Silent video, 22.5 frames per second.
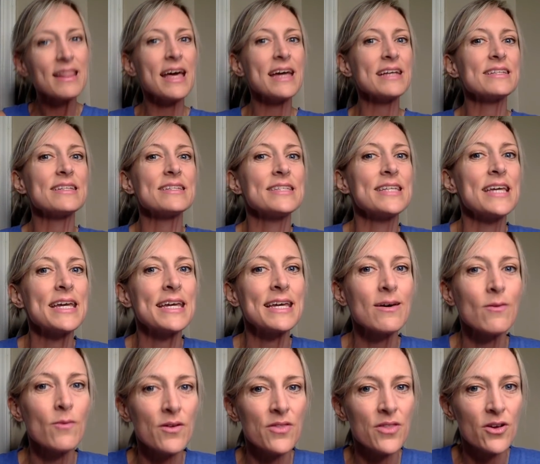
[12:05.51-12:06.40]
like to take
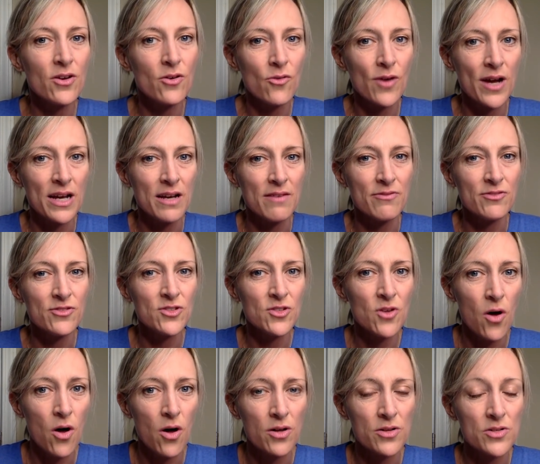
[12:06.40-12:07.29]
it with a grain of
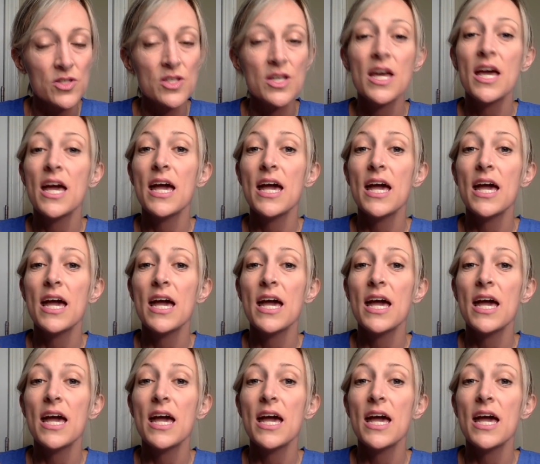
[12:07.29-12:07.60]
salt.